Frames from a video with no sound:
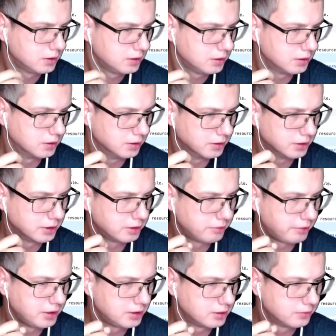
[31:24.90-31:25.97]

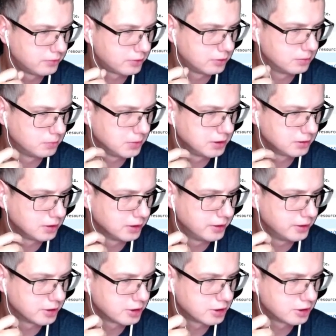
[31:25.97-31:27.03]
Greeting from
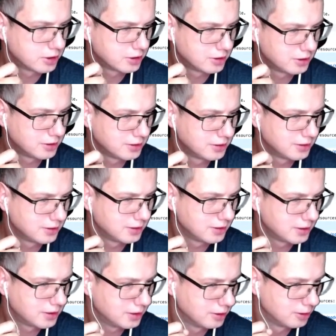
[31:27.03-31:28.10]
Bangladesh.
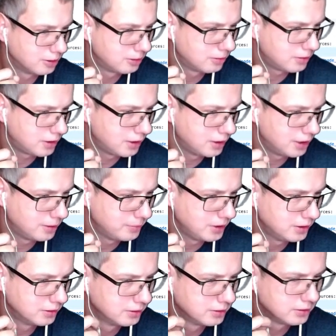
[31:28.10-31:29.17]
Hello,
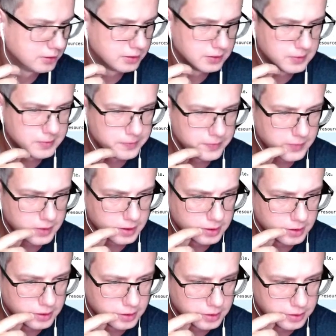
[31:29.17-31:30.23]
Al-Amin.
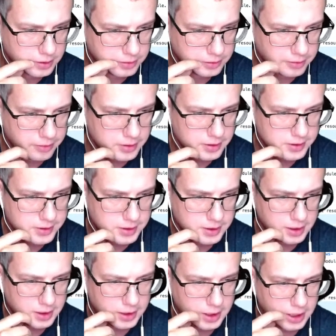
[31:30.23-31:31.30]
Do you think
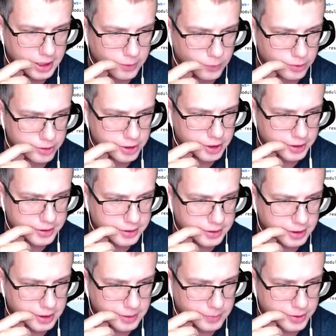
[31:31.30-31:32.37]
CDK was just
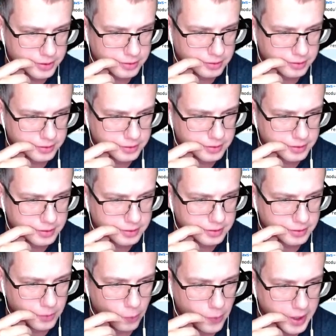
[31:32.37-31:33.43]
Amazon's
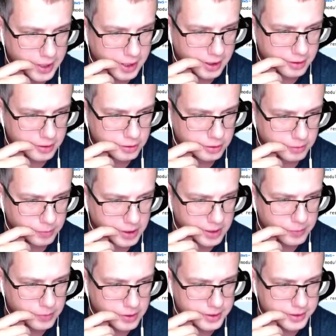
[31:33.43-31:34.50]
way to
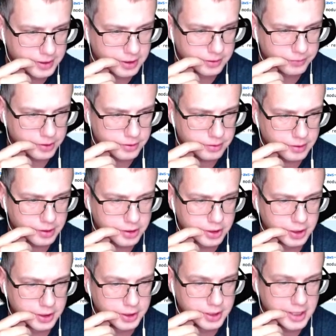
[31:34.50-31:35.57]
bypass
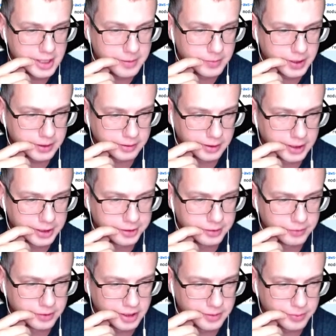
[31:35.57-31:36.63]
infrastructure team and let
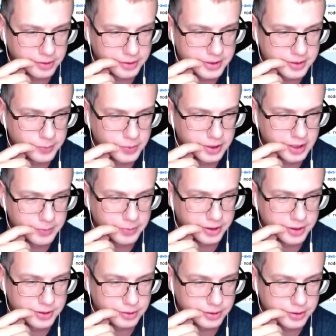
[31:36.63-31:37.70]
developers spin up
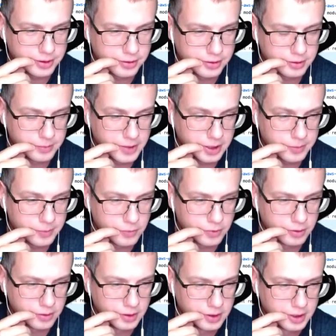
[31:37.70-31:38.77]
resources to make
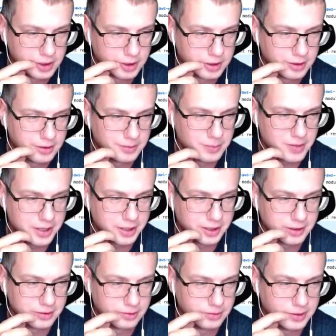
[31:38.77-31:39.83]
more
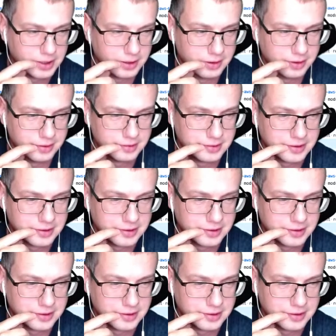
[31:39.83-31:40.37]
money? Well,